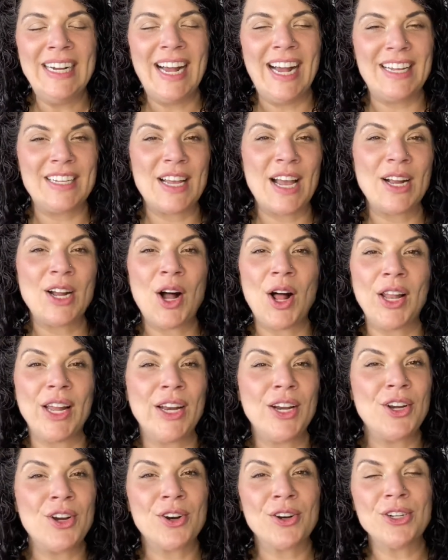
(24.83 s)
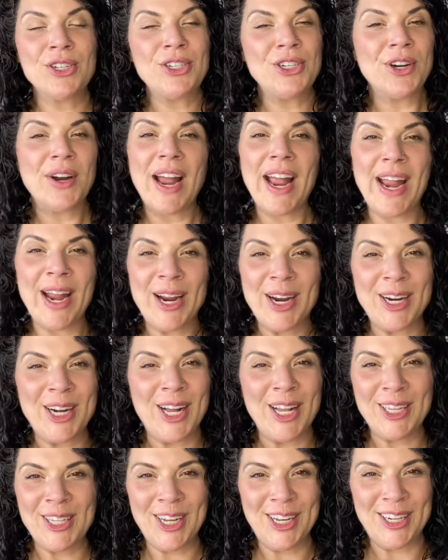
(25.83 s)
as I call it, nurse your hair
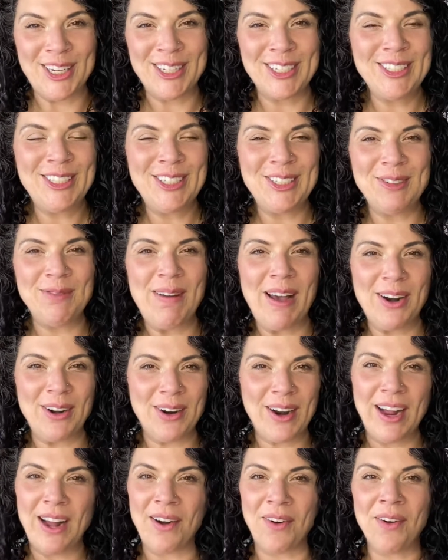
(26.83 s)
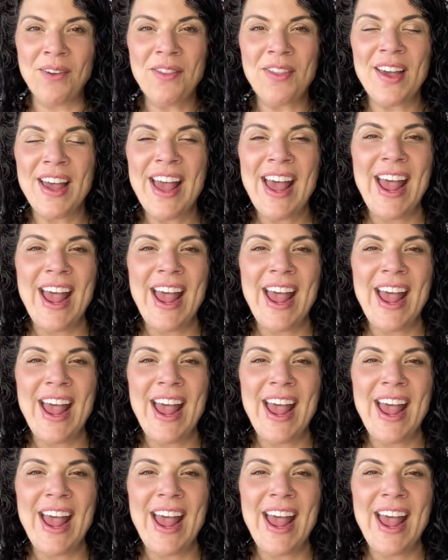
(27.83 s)
along to better health.